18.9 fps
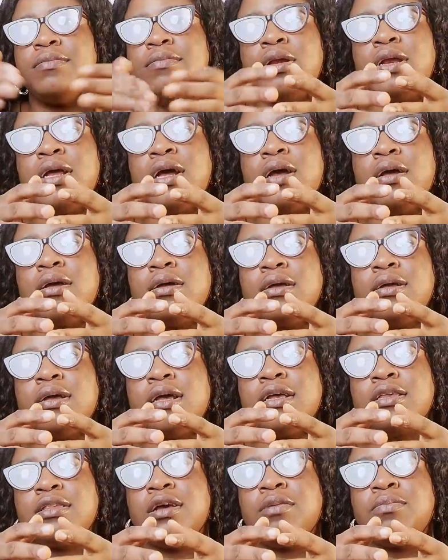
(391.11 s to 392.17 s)
Another
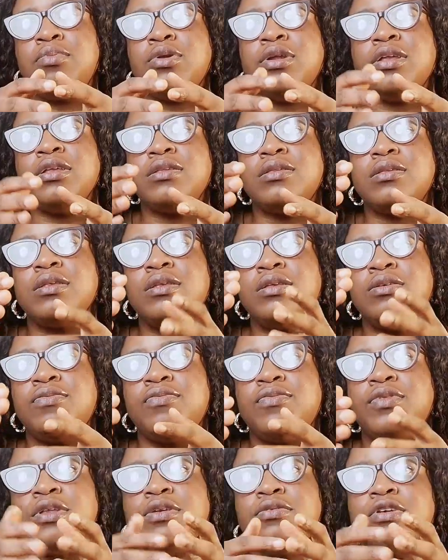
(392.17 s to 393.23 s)
example is
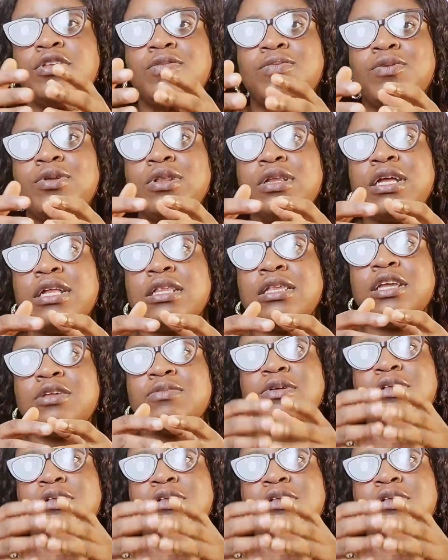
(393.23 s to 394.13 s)
if the respondent has